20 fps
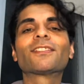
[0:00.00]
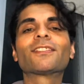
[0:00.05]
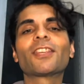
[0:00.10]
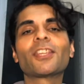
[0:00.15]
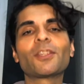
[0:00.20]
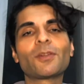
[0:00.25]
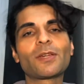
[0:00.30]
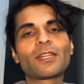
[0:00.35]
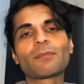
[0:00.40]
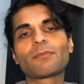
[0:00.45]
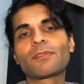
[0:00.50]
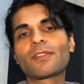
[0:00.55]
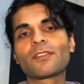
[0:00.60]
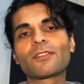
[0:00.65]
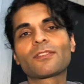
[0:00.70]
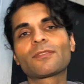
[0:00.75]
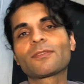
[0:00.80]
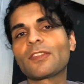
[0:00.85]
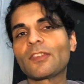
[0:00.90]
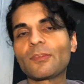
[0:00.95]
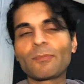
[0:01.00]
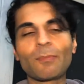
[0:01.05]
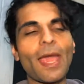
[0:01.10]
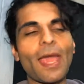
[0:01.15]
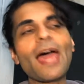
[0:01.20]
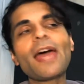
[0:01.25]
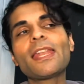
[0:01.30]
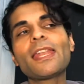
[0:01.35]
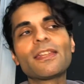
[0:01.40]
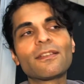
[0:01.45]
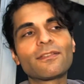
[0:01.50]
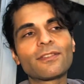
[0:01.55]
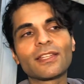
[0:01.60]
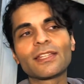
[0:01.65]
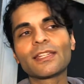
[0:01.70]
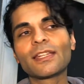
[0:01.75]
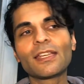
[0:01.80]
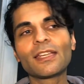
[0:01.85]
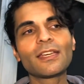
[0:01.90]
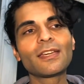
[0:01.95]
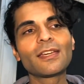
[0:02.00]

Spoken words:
So you end up with this pattern of that